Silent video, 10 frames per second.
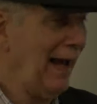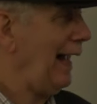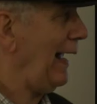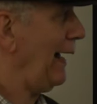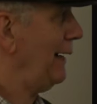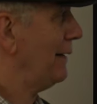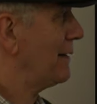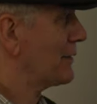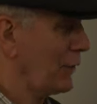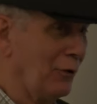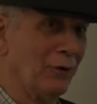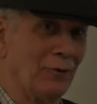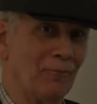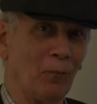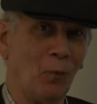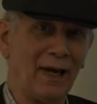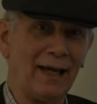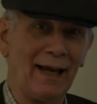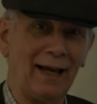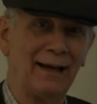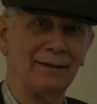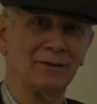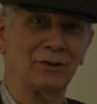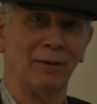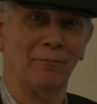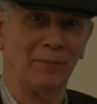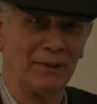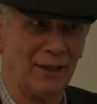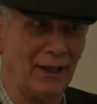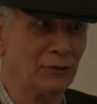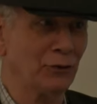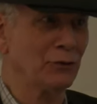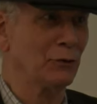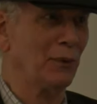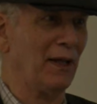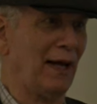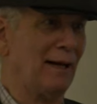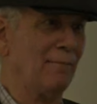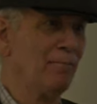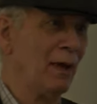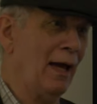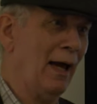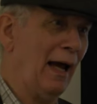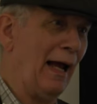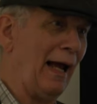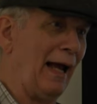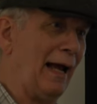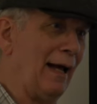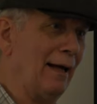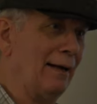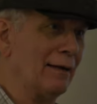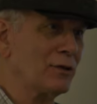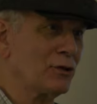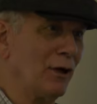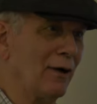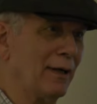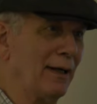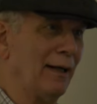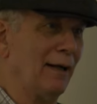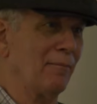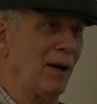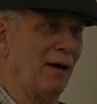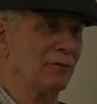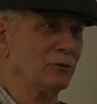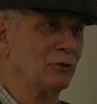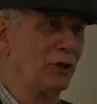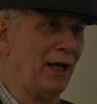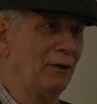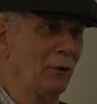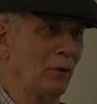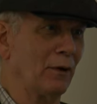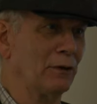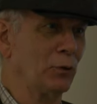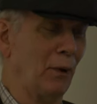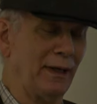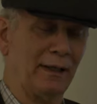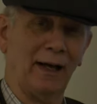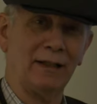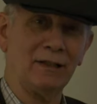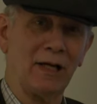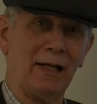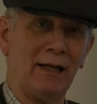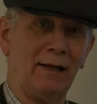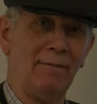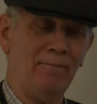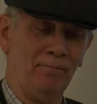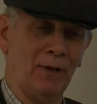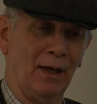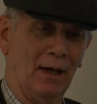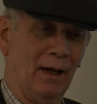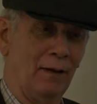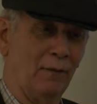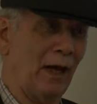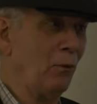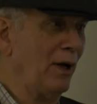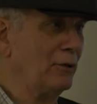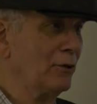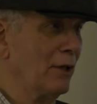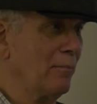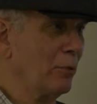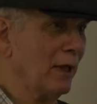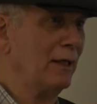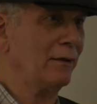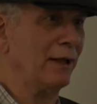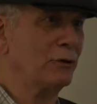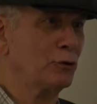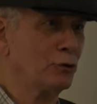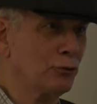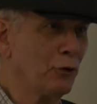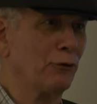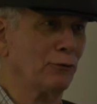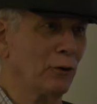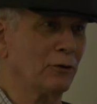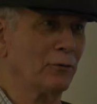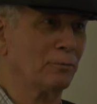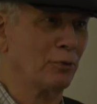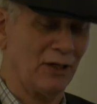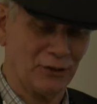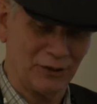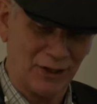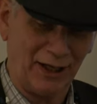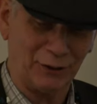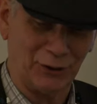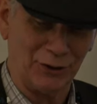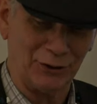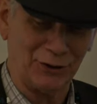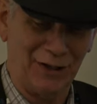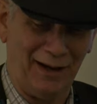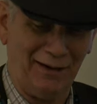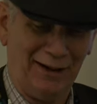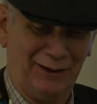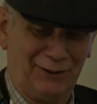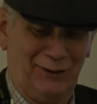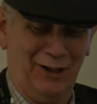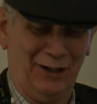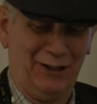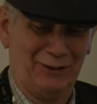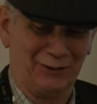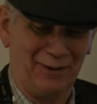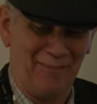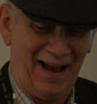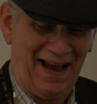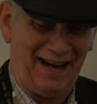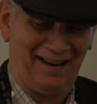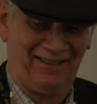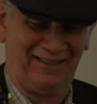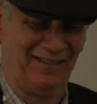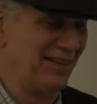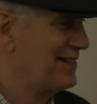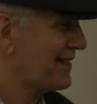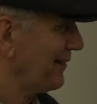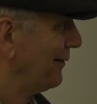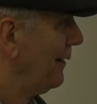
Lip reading: And so we had some issues with that. And starting about January 2019, they went to completely truthful presentations. Dramatic reversal.